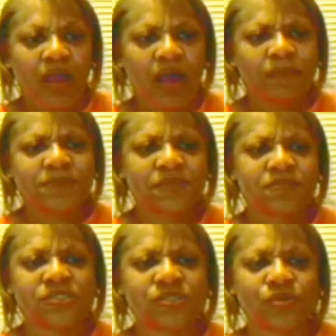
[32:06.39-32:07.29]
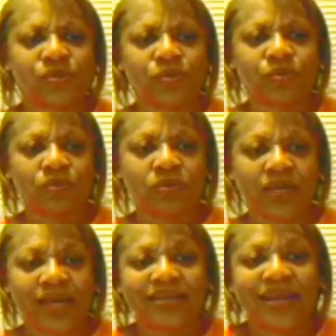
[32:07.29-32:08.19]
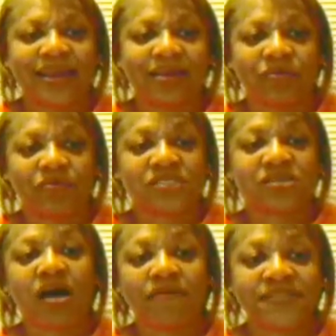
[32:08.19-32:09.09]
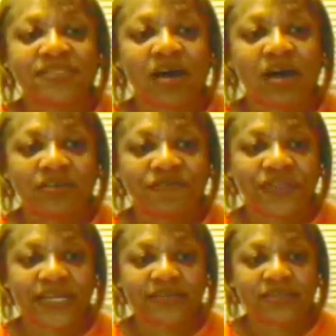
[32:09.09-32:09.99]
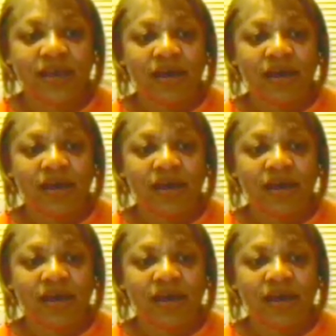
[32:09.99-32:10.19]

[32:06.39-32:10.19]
helps him to kind of like resolve his conflict,